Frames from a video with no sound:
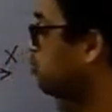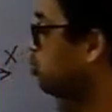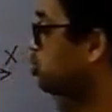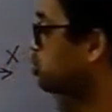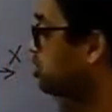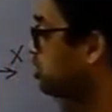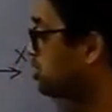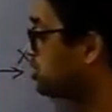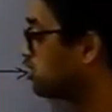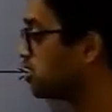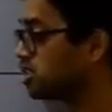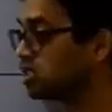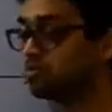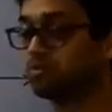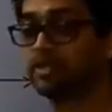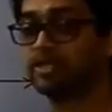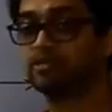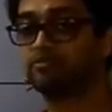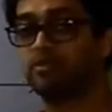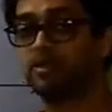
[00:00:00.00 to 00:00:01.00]
motion's
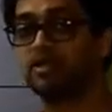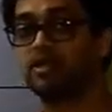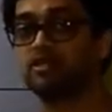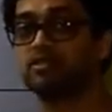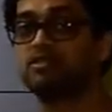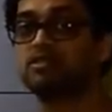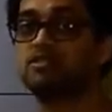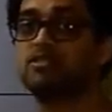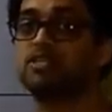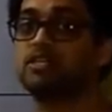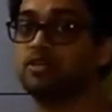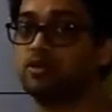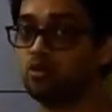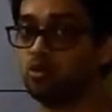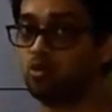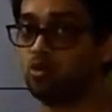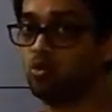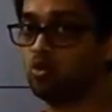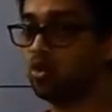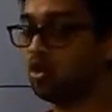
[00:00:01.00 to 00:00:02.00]
displacement, is
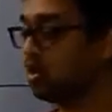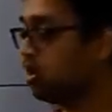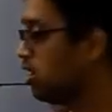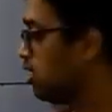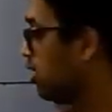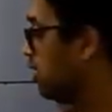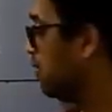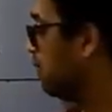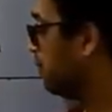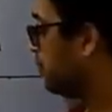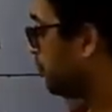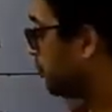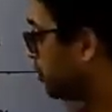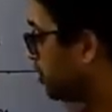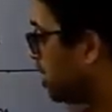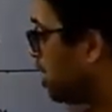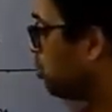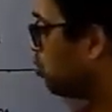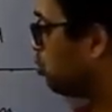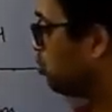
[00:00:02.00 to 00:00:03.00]
0.
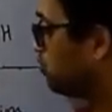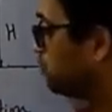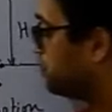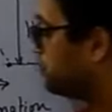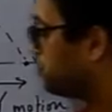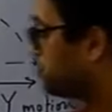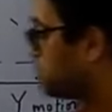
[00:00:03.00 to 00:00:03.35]
Now,